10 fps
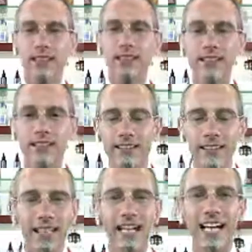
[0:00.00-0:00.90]

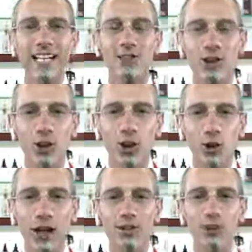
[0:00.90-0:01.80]
Did I answer your
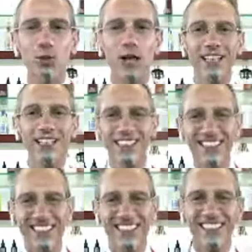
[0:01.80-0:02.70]
question well?
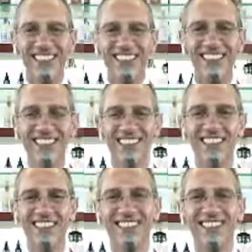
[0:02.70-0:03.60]
Yes, you
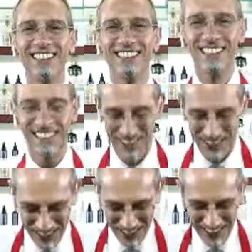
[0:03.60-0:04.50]
did. Yes, you did. I was
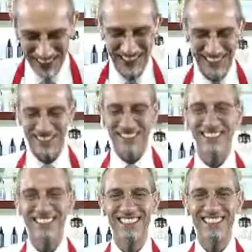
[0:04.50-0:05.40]
listening to
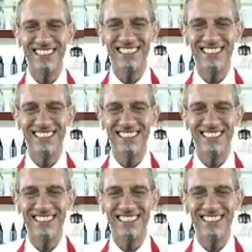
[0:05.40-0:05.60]
you.